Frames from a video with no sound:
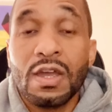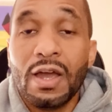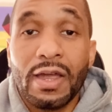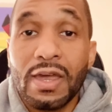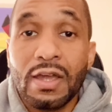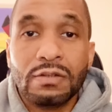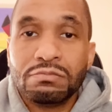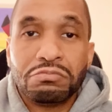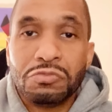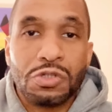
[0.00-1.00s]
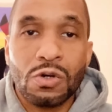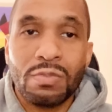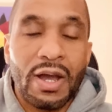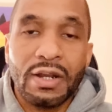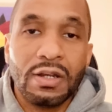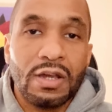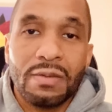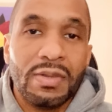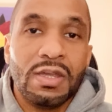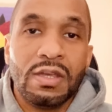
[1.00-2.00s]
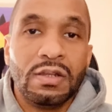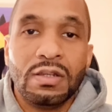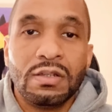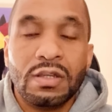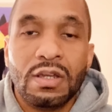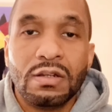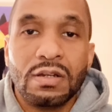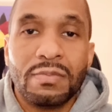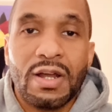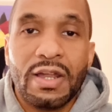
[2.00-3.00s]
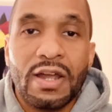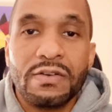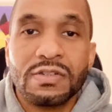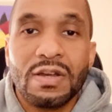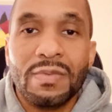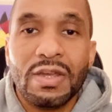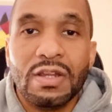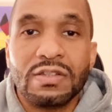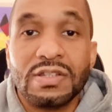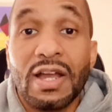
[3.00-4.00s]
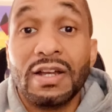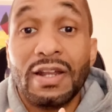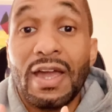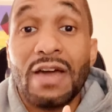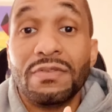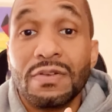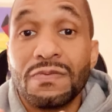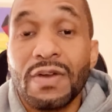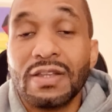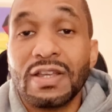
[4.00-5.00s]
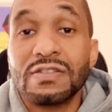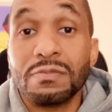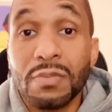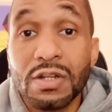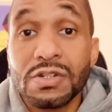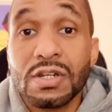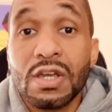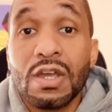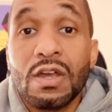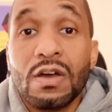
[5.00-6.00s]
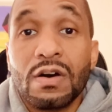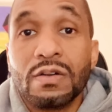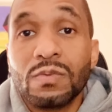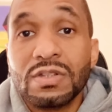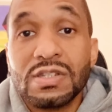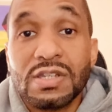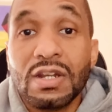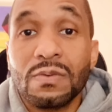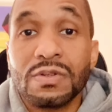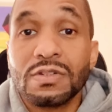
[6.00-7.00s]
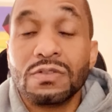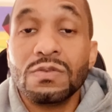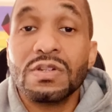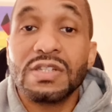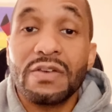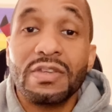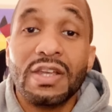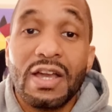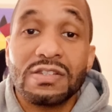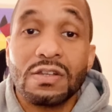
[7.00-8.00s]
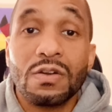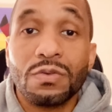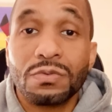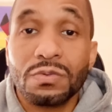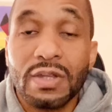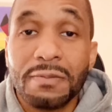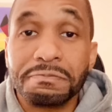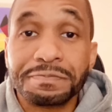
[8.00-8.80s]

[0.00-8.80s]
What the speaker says: Again, Joe Biden coming in and Kamala Harris coming in is not going to have an effect as much on what the Senate wants to do because everything has to go through them.